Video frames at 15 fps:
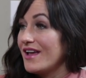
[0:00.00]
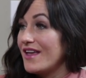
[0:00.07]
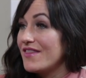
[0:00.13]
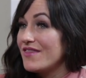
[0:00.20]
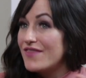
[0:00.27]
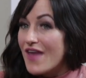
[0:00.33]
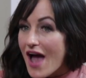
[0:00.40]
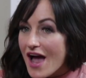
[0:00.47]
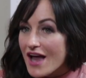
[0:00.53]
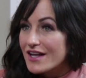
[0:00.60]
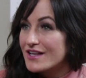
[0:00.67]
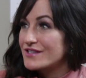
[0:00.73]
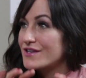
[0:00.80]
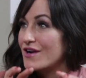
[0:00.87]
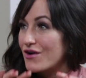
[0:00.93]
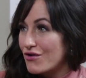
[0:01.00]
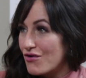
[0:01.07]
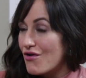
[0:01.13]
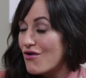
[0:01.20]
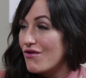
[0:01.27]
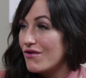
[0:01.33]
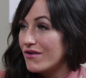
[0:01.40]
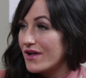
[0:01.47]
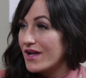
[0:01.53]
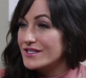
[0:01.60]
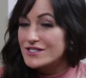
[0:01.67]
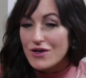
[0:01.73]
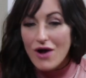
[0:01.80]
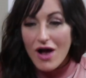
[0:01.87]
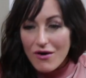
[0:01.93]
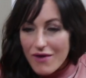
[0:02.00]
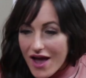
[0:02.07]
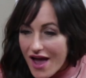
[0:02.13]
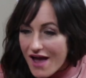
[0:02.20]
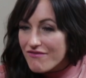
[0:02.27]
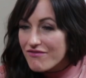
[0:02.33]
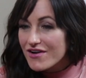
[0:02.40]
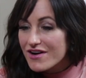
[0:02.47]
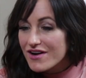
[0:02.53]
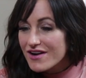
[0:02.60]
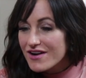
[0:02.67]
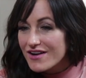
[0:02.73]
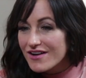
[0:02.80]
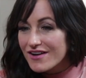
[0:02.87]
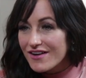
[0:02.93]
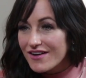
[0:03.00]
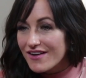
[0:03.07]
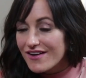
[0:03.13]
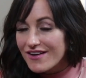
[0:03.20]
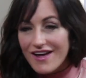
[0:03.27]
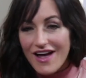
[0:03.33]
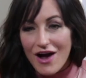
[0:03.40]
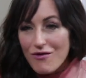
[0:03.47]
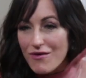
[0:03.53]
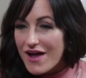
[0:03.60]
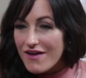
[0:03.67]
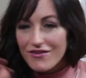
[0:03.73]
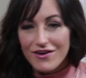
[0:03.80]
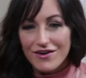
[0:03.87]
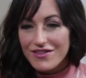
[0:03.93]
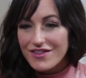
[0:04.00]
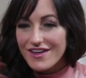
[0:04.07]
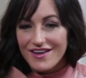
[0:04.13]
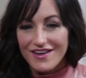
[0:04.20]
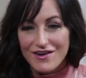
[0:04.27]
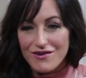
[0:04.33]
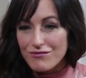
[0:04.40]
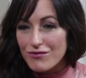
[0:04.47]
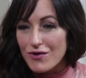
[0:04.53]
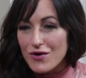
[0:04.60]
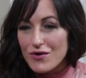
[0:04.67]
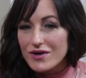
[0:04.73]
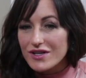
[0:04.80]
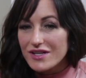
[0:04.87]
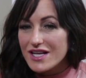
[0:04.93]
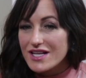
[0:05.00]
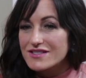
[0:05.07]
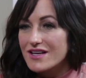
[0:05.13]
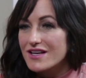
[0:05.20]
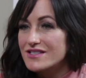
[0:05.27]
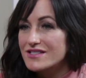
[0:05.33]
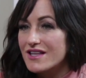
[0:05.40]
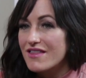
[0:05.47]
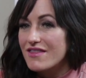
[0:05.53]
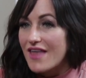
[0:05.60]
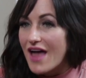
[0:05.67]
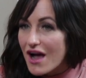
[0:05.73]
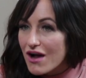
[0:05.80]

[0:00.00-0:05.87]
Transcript: That is our goal. And so however the road leads us to that